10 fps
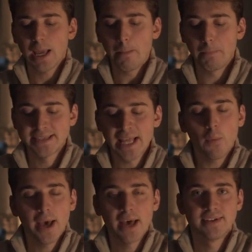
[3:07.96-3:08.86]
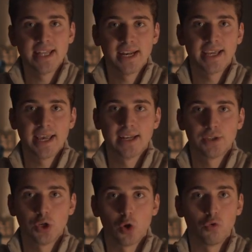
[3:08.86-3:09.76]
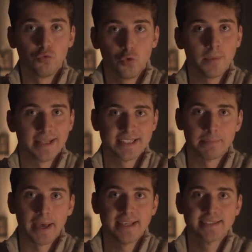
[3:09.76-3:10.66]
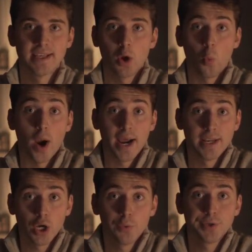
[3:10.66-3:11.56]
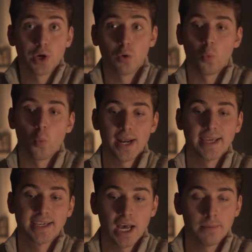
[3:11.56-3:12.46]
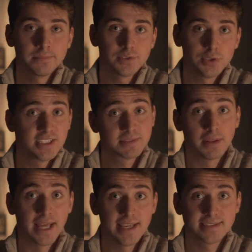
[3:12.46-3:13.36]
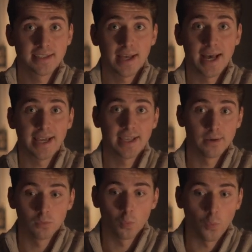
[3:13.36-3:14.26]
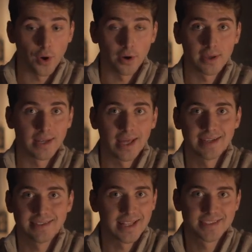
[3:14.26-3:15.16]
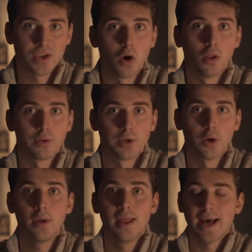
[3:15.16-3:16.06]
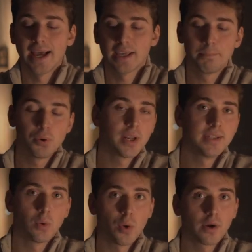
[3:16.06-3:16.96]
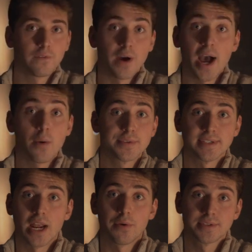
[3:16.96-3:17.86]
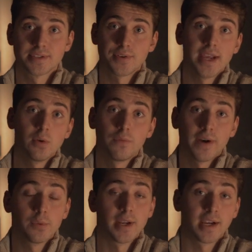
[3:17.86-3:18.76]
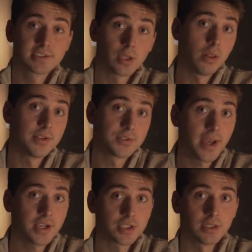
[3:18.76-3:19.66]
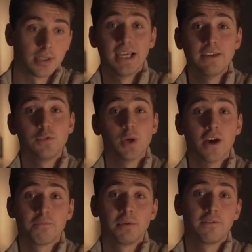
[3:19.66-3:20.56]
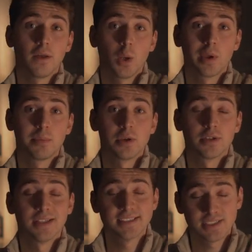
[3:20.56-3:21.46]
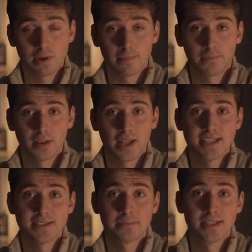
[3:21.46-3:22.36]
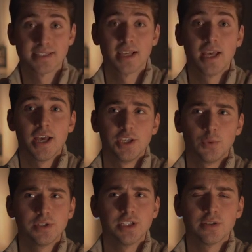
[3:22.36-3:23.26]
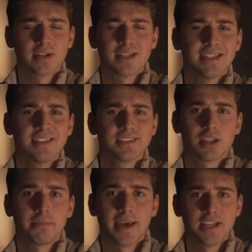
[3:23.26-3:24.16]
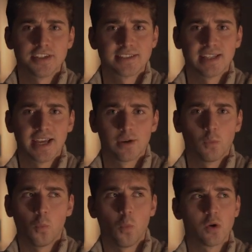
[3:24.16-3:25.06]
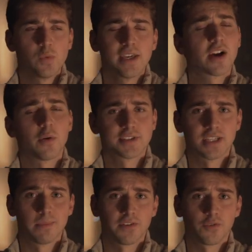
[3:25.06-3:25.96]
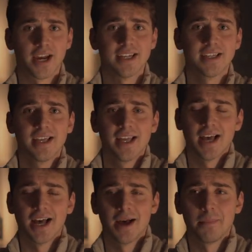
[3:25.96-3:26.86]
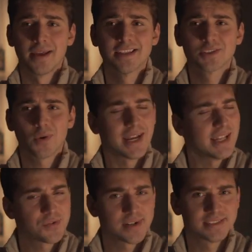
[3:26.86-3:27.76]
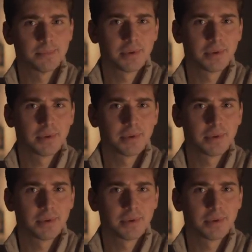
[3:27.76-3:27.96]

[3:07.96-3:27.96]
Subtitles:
But now I have a dedicated, you know, room and space where I know, you know, when I come to this place, I can work, and like that's all, you know. I can put in the work for hours and hours straight without external distraction. If you have been following me on Instagram for the last months, you would know that I didn't start my agency like 1 week ago or something, right? And it's quite interesting